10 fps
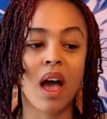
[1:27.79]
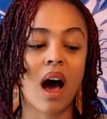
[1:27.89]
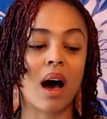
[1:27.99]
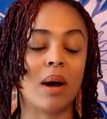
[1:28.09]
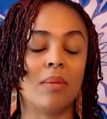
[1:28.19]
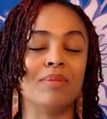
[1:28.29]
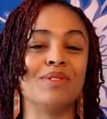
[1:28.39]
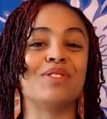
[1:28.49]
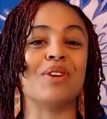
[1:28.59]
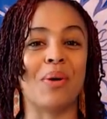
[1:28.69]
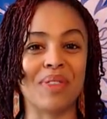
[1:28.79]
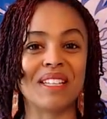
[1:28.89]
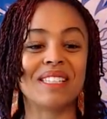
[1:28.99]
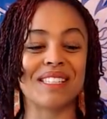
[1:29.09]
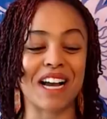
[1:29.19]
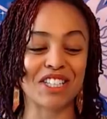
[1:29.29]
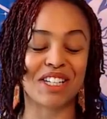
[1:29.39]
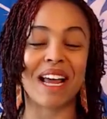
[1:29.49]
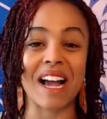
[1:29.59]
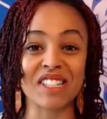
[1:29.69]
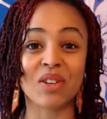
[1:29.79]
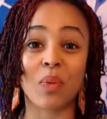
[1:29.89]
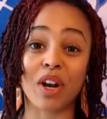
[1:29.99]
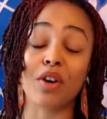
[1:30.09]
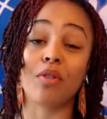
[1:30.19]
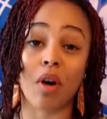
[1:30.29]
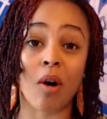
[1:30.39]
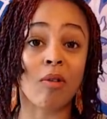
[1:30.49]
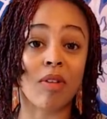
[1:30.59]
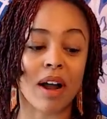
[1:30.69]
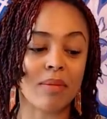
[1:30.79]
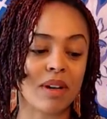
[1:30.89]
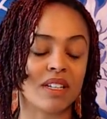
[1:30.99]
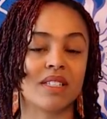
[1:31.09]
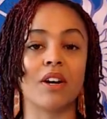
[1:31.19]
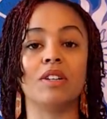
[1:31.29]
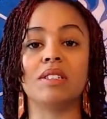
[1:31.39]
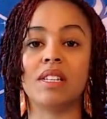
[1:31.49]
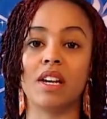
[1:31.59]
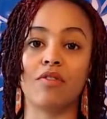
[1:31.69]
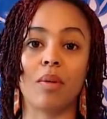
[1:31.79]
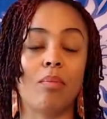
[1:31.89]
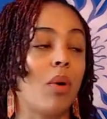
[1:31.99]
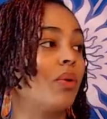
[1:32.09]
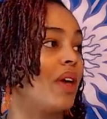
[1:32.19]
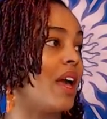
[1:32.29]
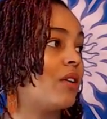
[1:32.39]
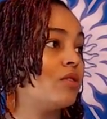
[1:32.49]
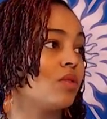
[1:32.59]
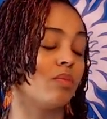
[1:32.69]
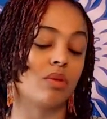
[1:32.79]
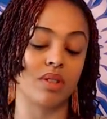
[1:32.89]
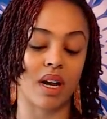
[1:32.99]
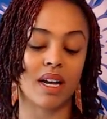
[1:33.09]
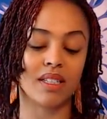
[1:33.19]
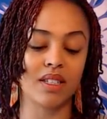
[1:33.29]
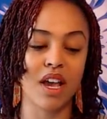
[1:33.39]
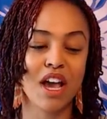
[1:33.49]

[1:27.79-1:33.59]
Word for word: Um, so this is actually an excellent way to grow, right? Because now you're seeing it from both angles, from both sides.